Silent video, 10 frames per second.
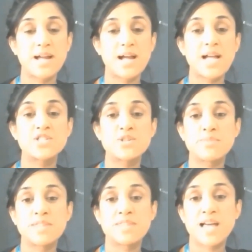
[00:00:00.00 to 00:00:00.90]
and
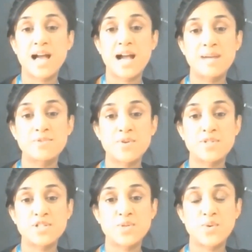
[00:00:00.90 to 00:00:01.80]
something that I'm
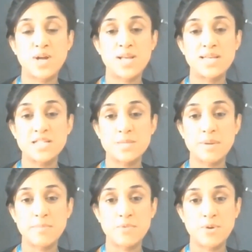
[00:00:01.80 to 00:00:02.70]
going to talk a little
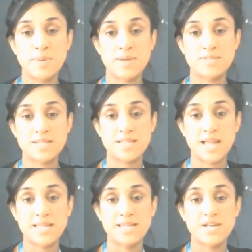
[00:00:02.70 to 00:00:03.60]
bit more about
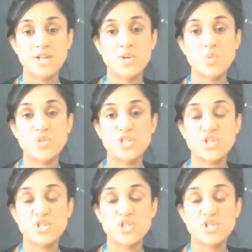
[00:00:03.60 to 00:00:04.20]
today, which is